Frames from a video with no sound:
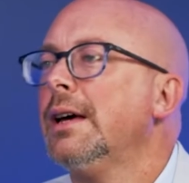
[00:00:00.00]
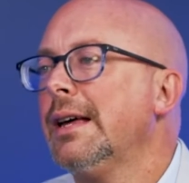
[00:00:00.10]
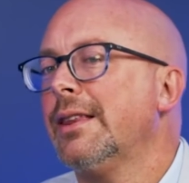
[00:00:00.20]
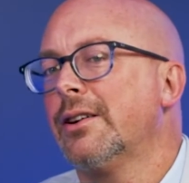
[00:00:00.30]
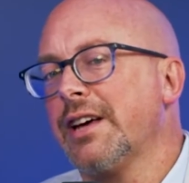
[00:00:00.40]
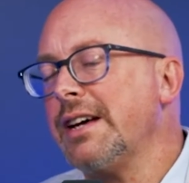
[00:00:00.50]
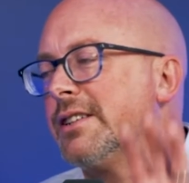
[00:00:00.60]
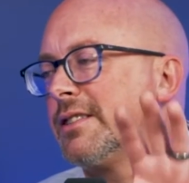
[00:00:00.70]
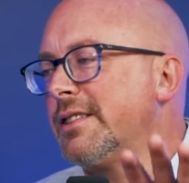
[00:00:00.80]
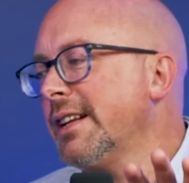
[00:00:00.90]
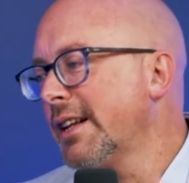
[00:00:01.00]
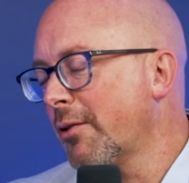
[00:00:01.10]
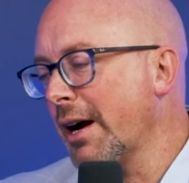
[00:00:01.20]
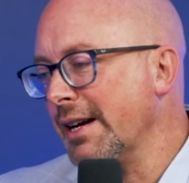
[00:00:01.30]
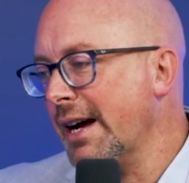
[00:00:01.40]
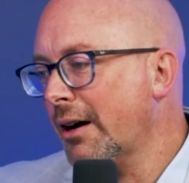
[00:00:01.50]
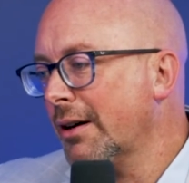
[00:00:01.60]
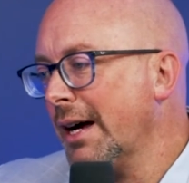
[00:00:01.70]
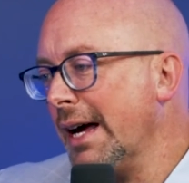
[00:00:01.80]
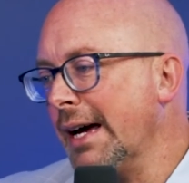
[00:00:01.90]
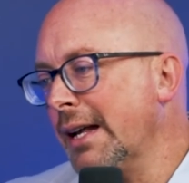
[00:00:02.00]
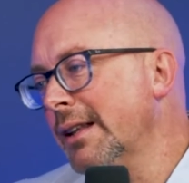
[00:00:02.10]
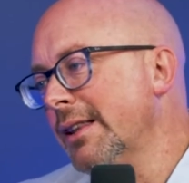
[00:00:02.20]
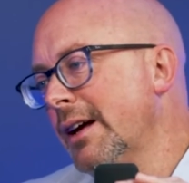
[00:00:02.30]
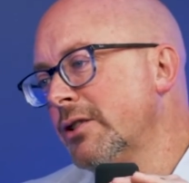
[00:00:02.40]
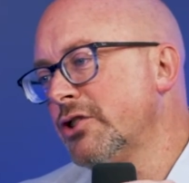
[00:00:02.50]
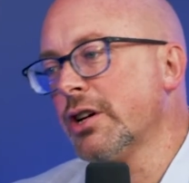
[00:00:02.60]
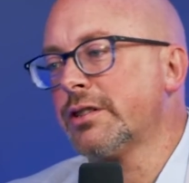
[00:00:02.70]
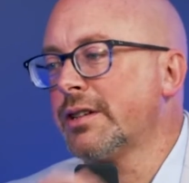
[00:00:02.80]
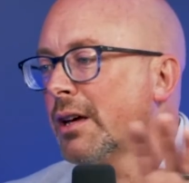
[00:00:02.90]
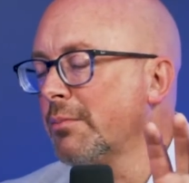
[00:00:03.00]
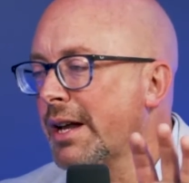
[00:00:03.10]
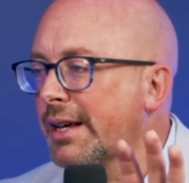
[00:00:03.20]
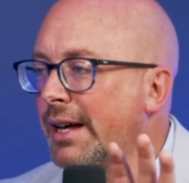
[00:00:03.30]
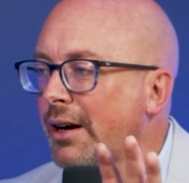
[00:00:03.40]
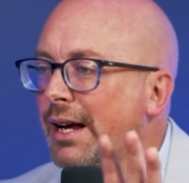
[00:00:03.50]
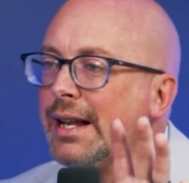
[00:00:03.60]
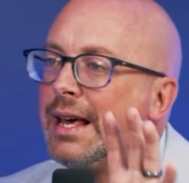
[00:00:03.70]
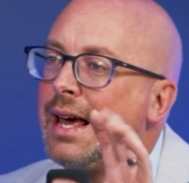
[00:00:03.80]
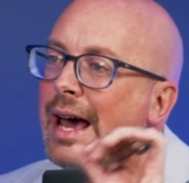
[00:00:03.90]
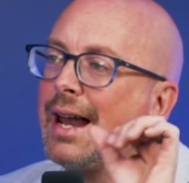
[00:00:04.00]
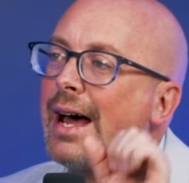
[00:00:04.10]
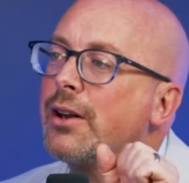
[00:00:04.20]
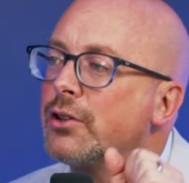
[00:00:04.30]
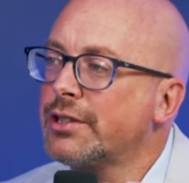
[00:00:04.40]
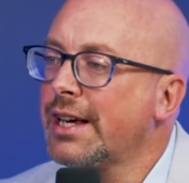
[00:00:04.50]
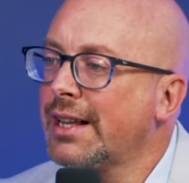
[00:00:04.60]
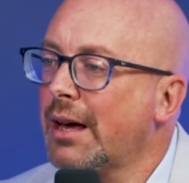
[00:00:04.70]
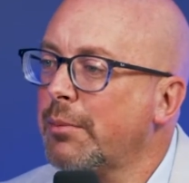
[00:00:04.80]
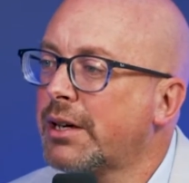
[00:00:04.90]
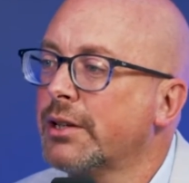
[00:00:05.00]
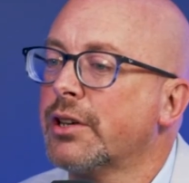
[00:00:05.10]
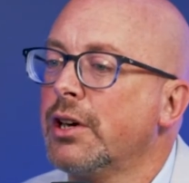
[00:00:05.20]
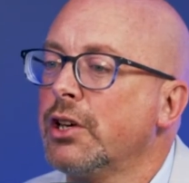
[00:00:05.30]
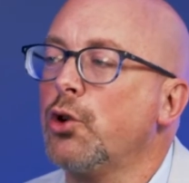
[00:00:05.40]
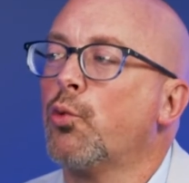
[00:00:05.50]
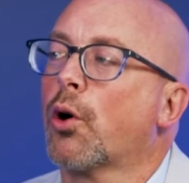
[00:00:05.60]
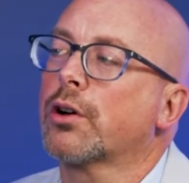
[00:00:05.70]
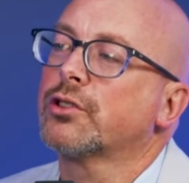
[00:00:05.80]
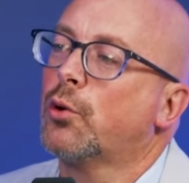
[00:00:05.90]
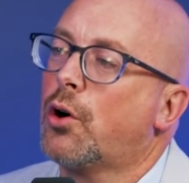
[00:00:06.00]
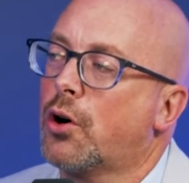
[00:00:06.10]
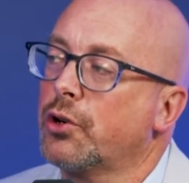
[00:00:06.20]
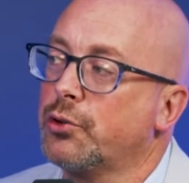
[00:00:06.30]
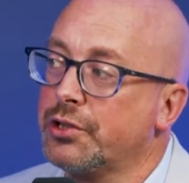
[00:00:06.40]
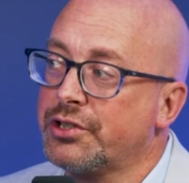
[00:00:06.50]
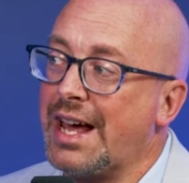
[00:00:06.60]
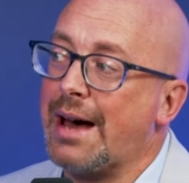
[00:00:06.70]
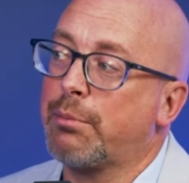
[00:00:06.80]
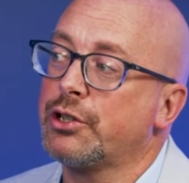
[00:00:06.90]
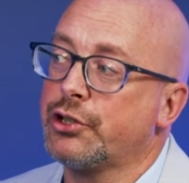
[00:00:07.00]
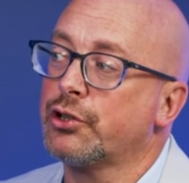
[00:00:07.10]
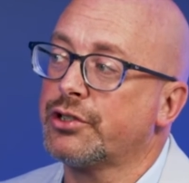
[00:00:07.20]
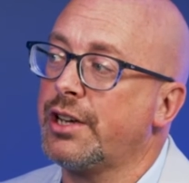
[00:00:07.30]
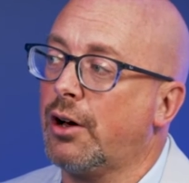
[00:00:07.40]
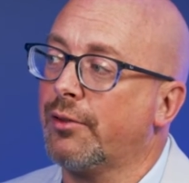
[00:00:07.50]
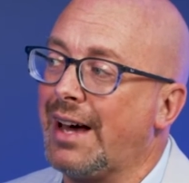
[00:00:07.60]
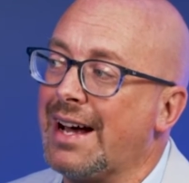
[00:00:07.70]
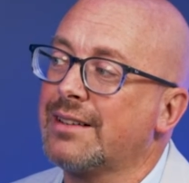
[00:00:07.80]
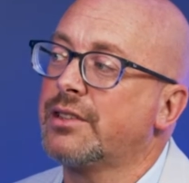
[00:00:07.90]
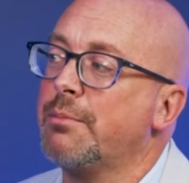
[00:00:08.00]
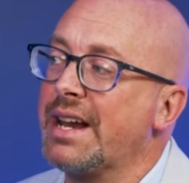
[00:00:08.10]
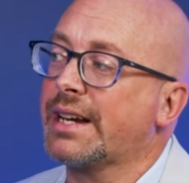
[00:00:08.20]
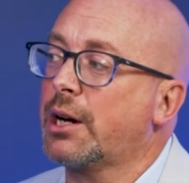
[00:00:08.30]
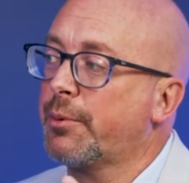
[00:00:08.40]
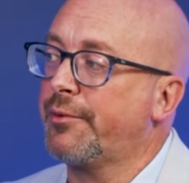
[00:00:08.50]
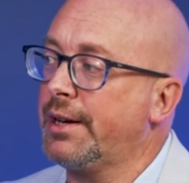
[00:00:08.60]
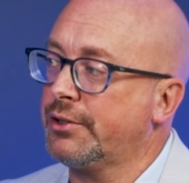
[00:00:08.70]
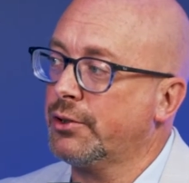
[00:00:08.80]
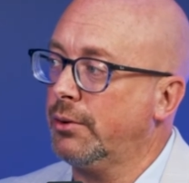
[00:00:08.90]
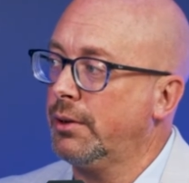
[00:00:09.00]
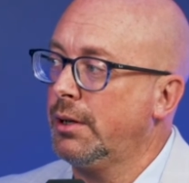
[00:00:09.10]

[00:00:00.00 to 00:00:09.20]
there's agents sitting there right now, and they're just selling Medicare, and I understand that because you work so hard to establish yourself as the Medicare professional,